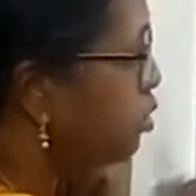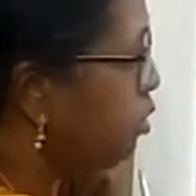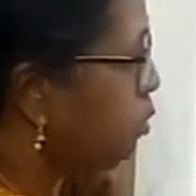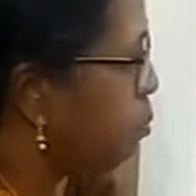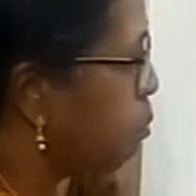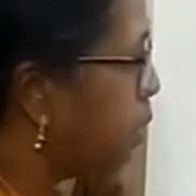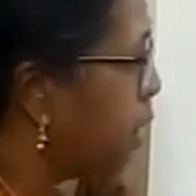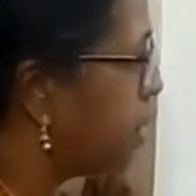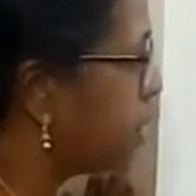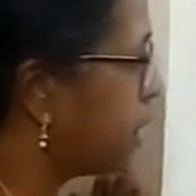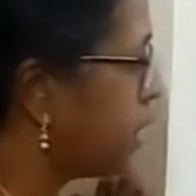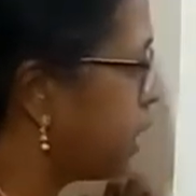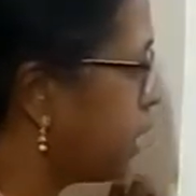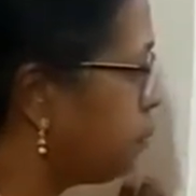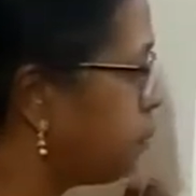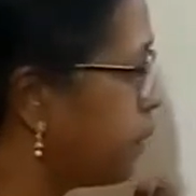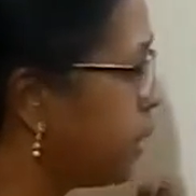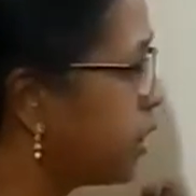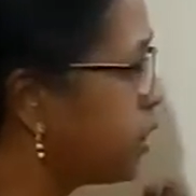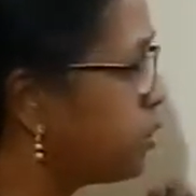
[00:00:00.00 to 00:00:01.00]
of
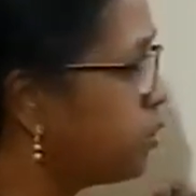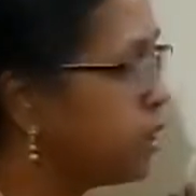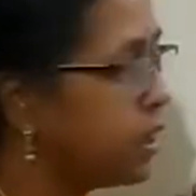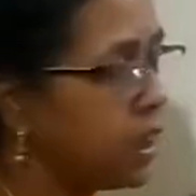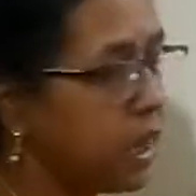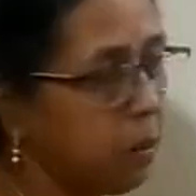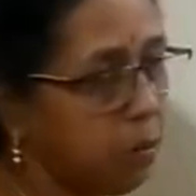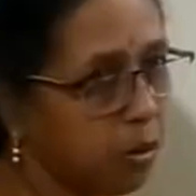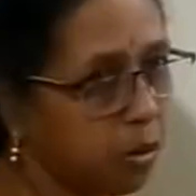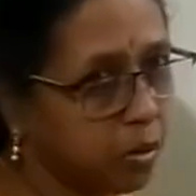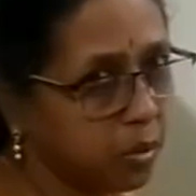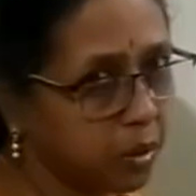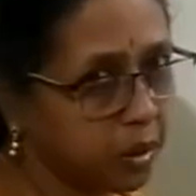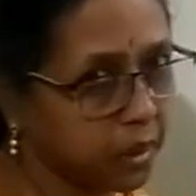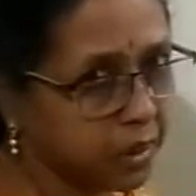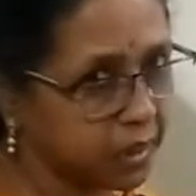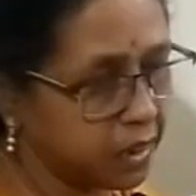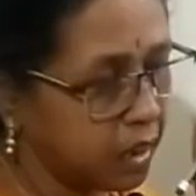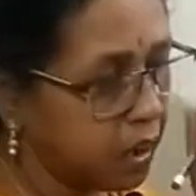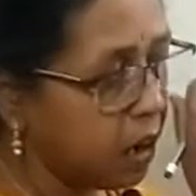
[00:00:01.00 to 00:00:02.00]
participatory
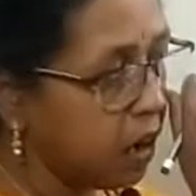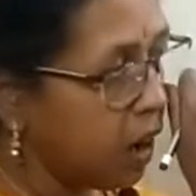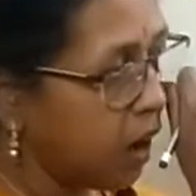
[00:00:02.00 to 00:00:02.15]
democracy.